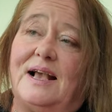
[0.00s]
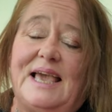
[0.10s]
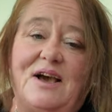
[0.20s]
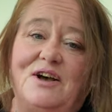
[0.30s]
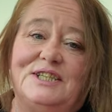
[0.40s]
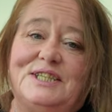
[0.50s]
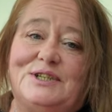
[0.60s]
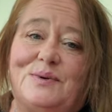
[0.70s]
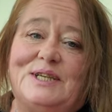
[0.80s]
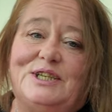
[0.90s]
I get asked
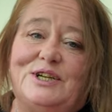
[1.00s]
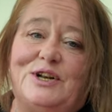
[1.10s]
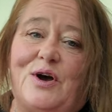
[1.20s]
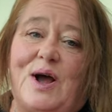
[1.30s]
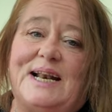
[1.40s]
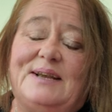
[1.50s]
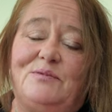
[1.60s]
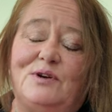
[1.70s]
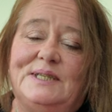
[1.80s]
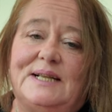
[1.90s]
this question a lot and it
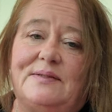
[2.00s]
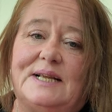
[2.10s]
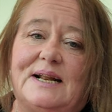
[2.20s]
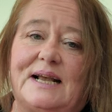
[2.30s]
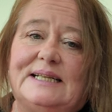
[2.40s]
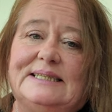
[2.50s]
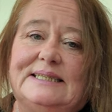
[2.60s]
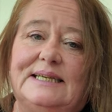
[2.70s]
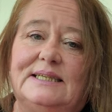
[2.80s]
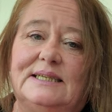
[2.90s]
was something I
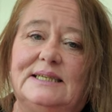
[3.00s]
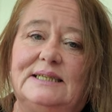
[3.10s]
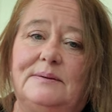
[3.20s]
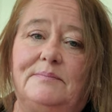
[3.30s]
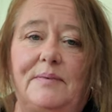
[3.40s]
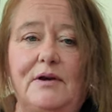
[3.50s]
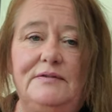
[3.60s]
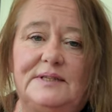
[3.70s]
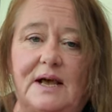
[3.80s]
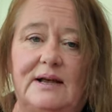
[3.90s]
considered
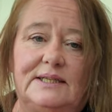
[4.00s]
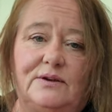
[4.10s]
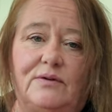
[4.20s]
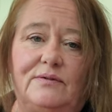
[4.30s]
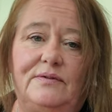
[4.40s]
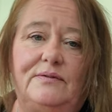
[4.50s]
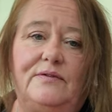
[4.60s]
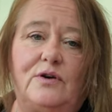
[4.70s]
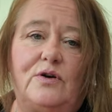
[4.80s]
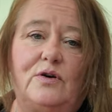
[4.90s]
both sides of
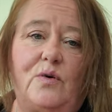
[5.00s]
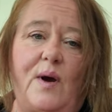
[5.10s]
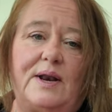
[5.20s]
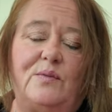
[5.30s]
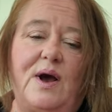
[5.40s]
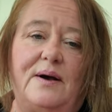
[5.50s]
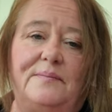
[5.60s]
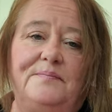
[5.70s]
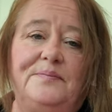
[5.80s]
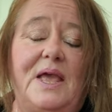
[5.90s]
for quite a while.